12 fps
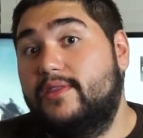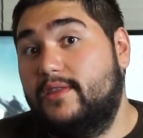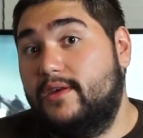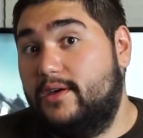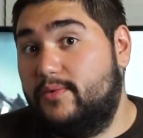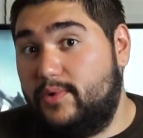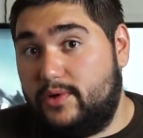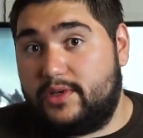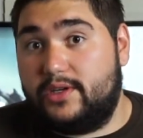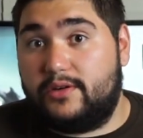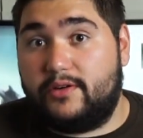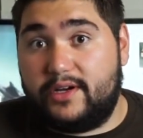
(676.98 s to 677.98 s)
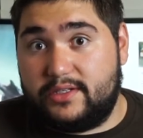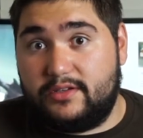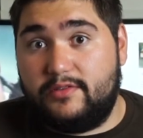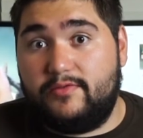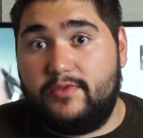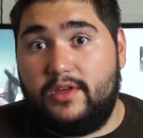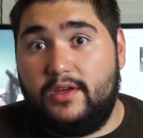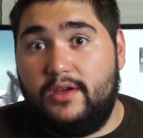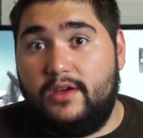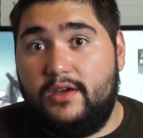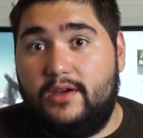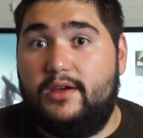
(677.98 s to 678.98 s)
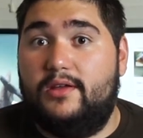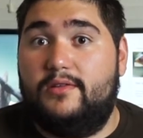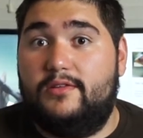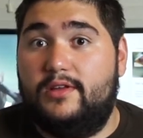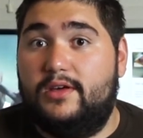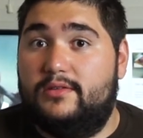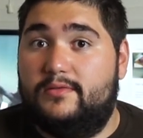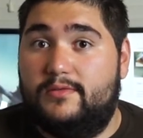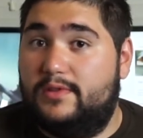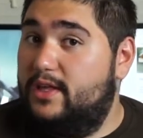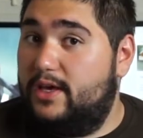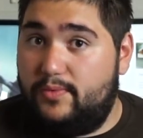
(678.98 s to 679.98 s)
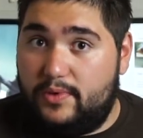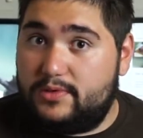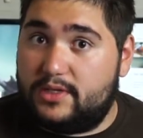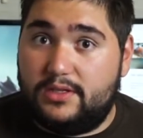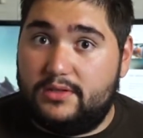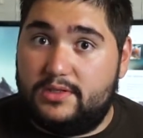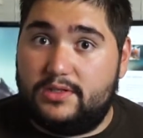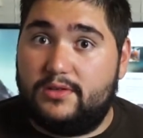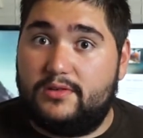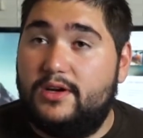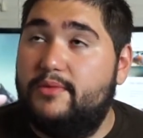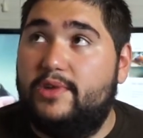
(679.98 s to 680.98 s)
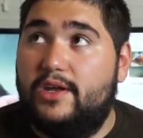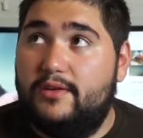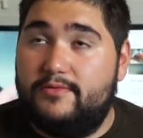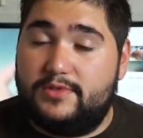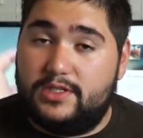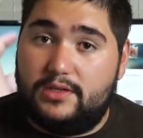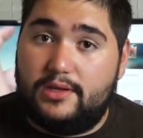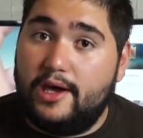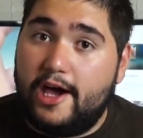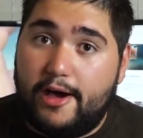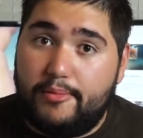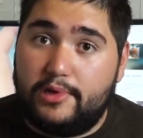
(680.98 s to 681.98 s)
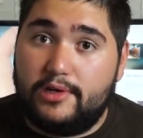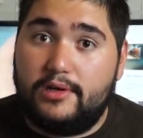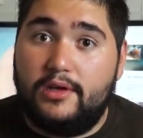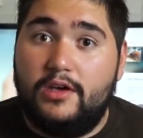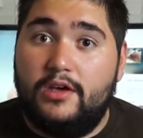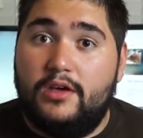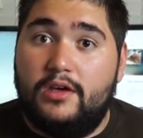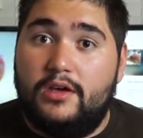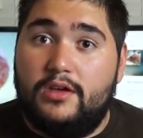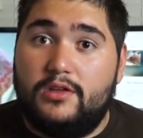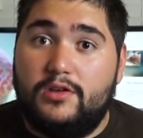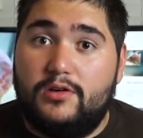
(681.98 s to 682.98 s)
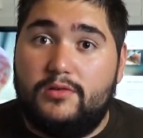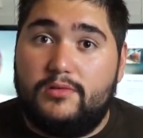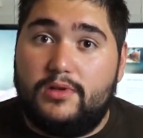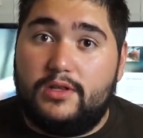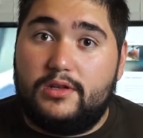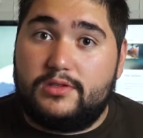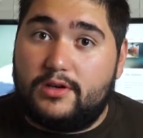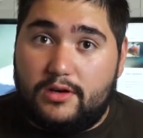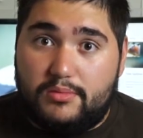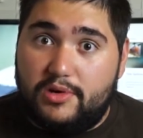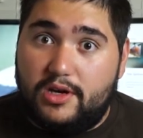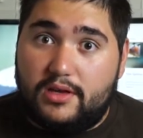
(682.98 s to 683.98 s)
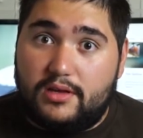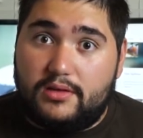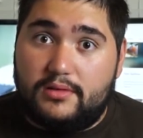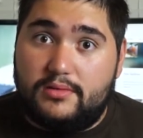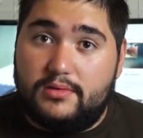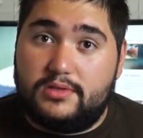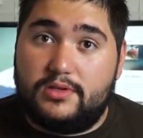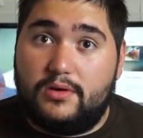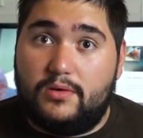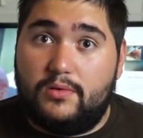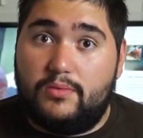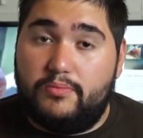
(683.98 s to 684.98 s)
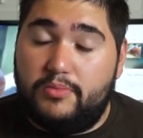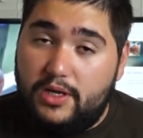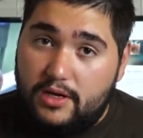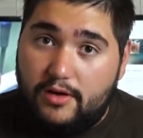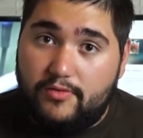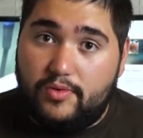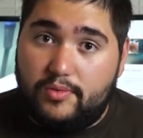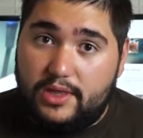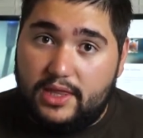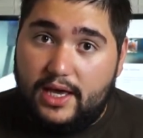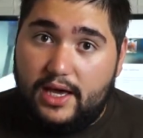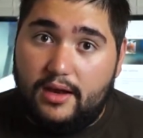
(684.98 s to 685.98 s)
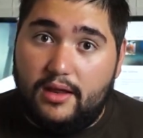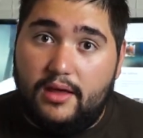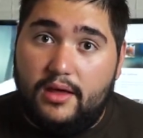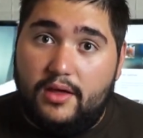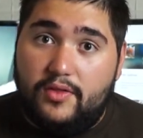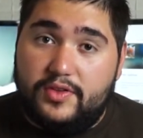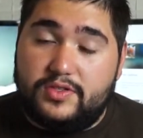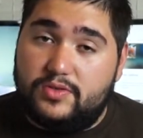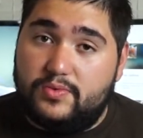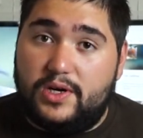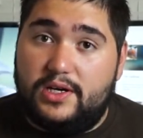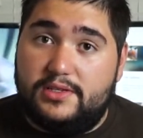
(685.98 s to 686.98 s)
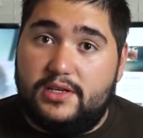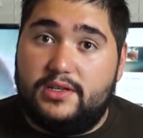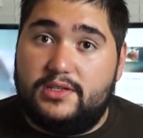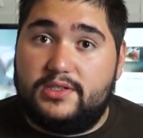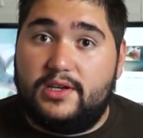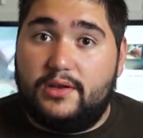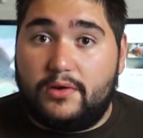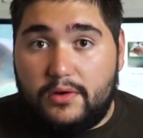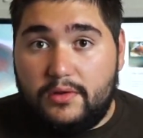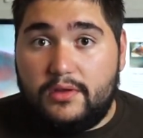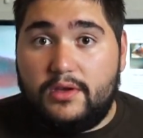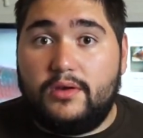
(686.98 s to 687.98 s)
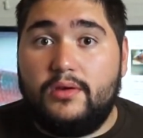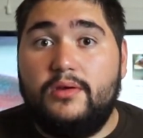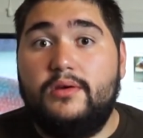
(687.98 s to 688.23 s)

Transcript: they will get aggressive and they will kill each other. I mean, I've seen it happen, and it's heartbreaking. So be careful with that. This is why I say decide early.